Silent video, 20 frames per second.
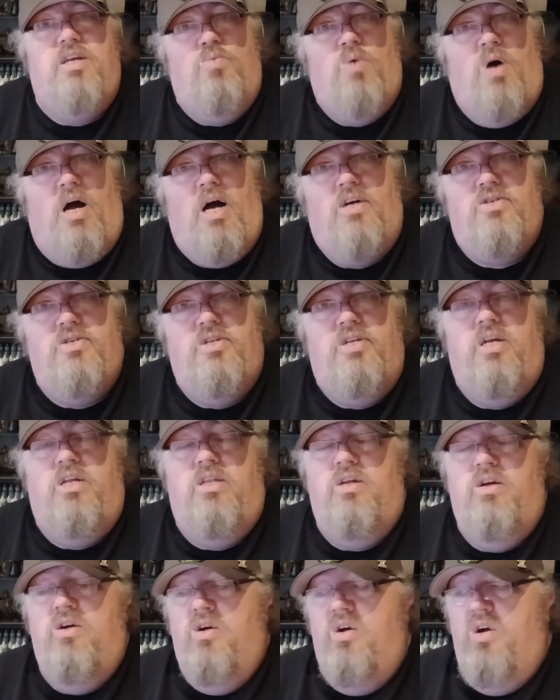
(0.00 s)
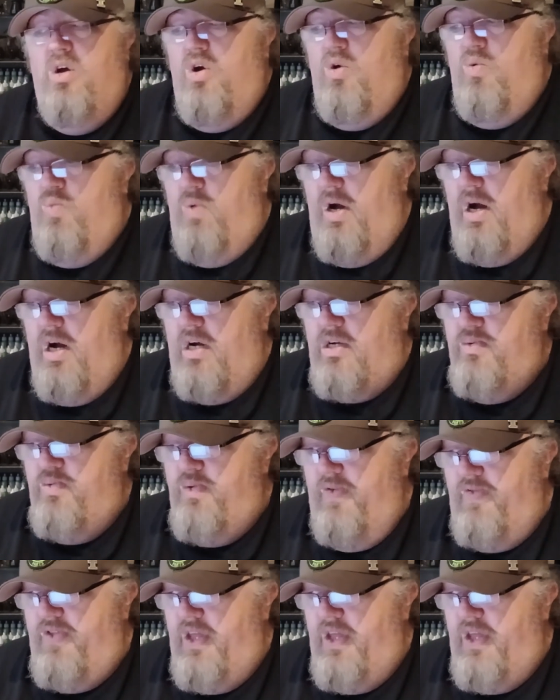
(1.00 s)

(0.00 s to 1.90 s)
what actually works with